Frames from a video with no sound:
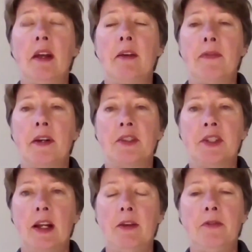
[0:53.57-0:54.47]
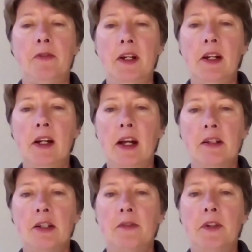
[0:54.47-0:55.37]
that if there's any feeding
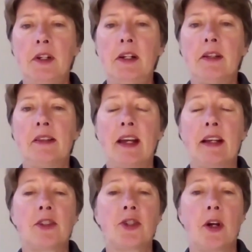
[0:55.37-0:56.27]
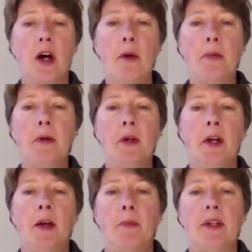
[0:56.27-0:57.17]
activity, that that stop
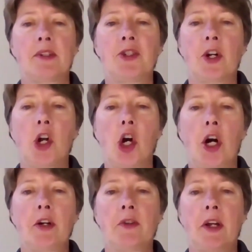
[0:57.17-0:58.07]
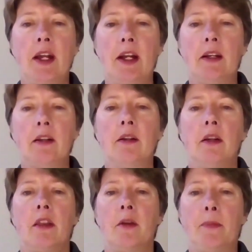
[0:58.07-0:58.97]
because you're congregating
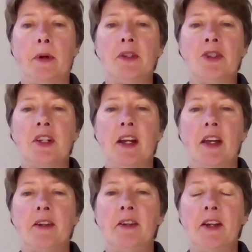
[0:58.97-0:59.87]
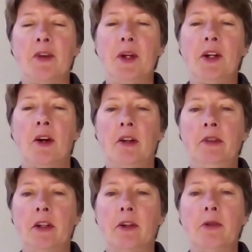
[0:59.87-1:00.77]
the birds together. And we
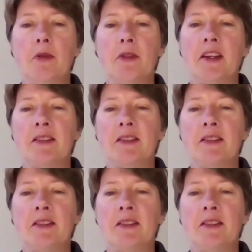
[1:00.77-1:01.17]
all know